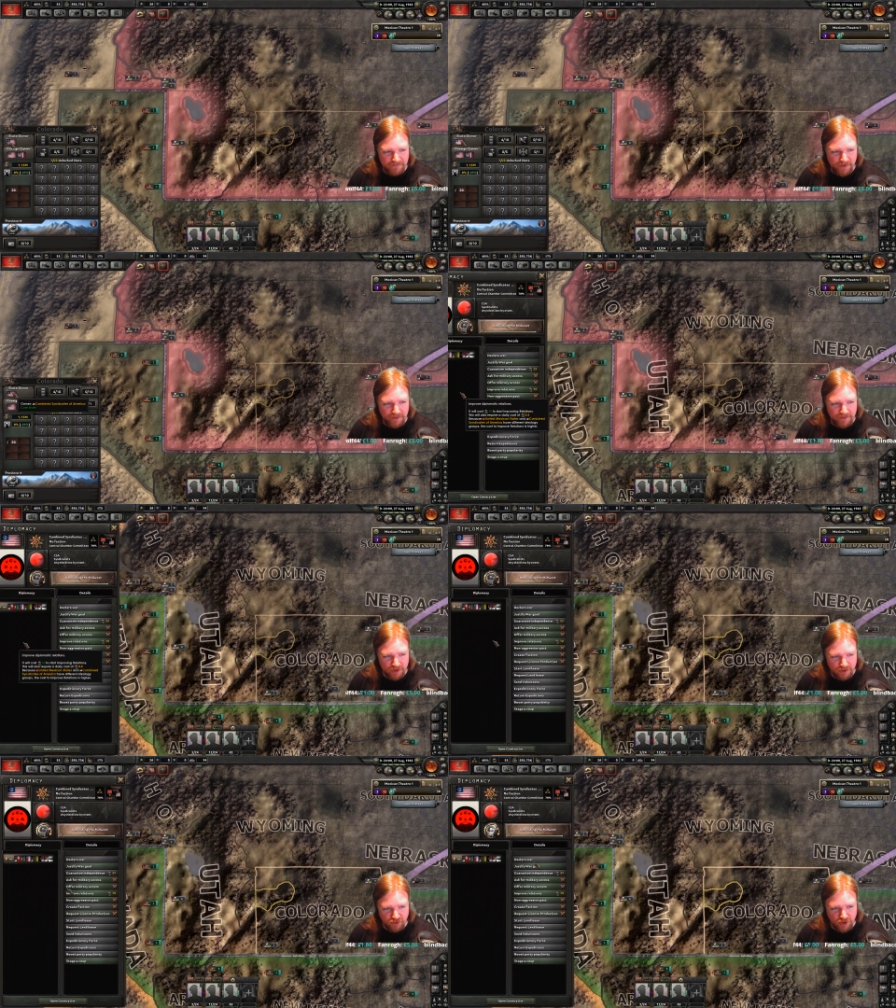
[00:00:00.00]
five
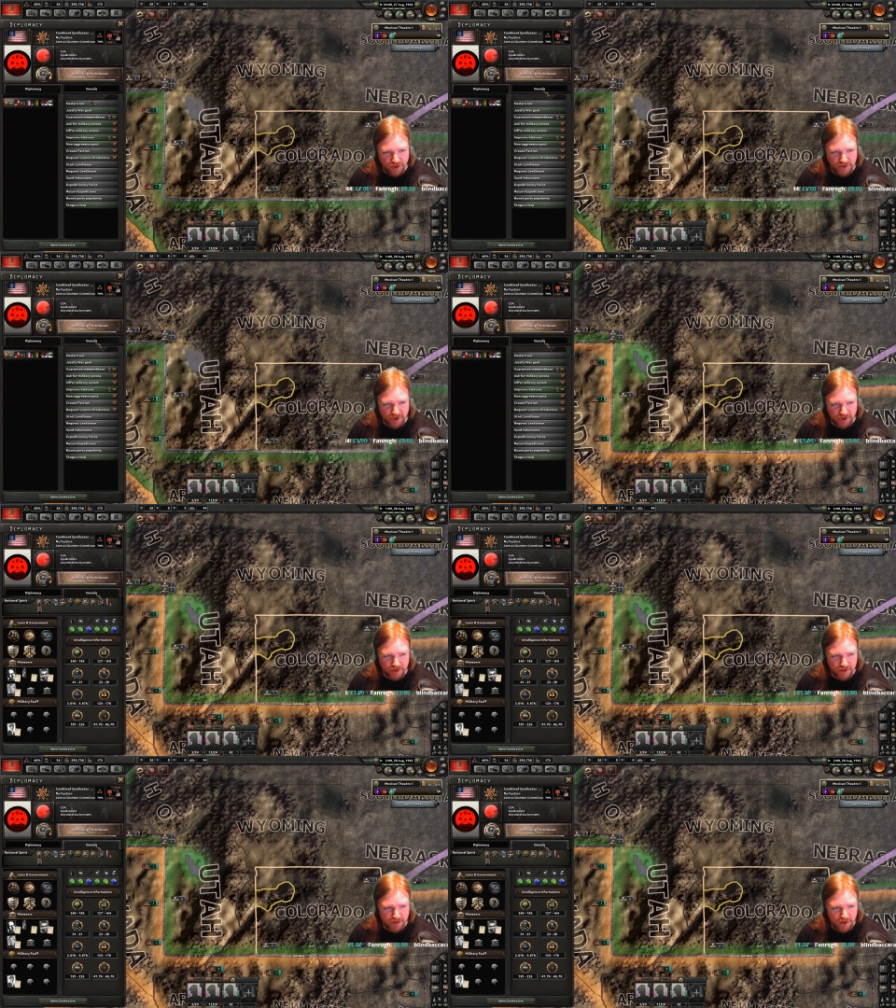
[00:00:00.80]
hundred
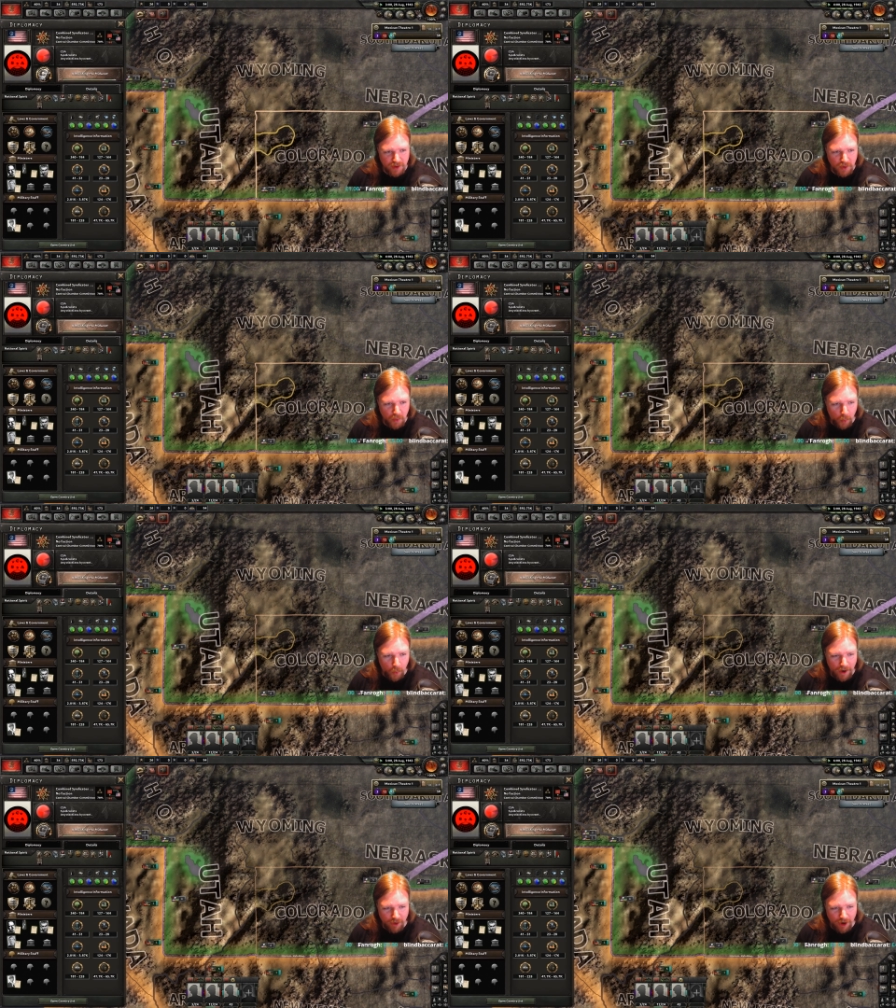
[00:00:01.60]
divisions.
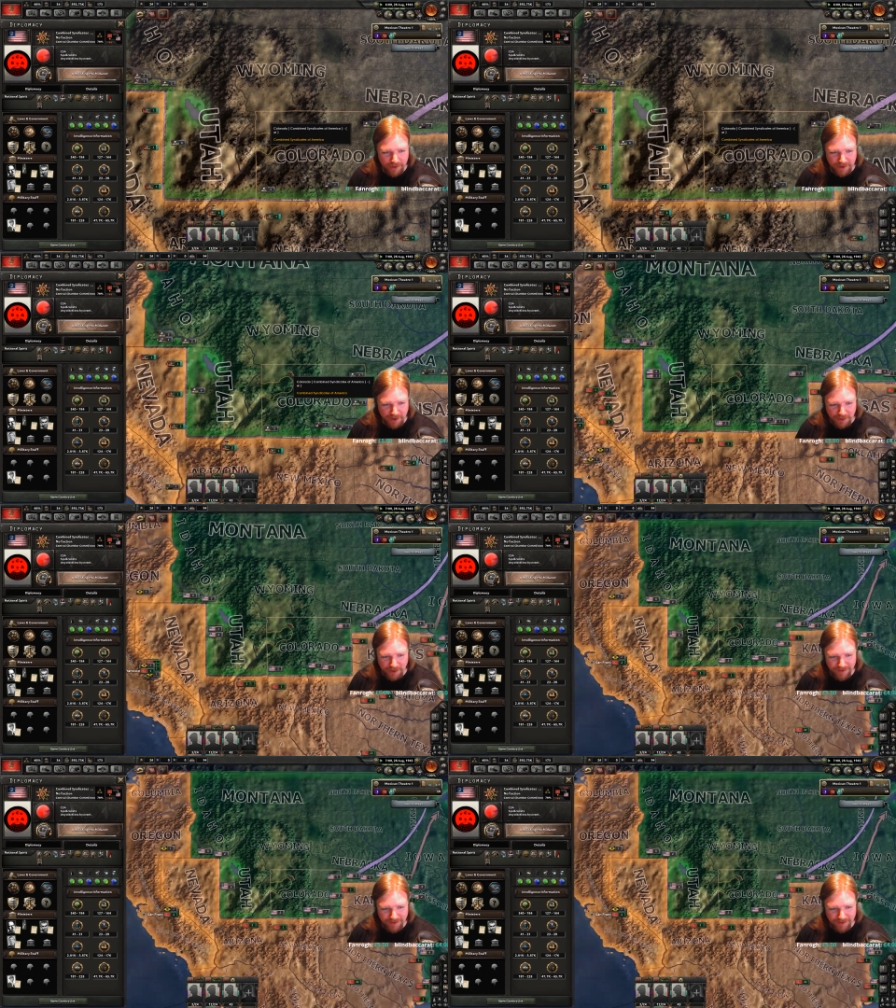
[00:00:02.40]
Where are they all?